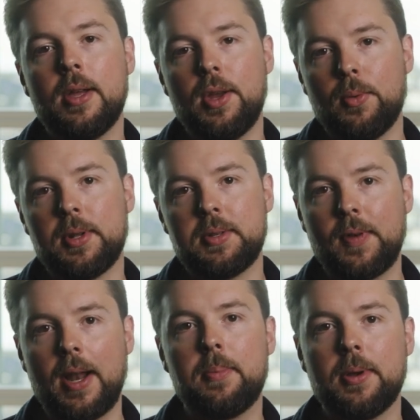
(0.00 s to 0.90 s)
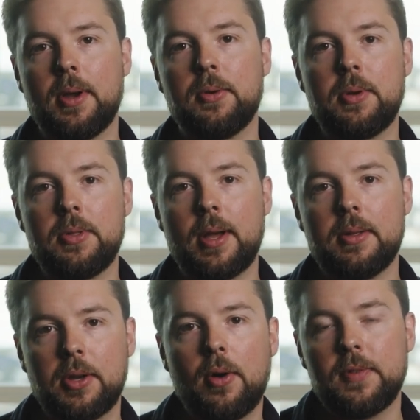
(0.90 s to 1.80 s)
You want to develop a,
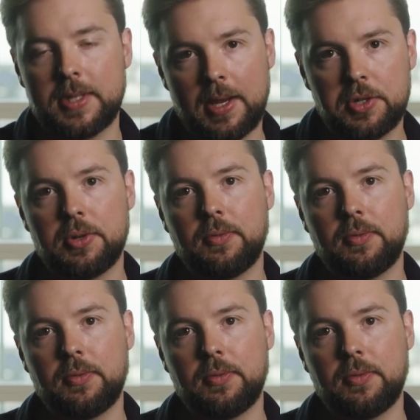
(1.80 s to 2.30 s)
a, a conversation.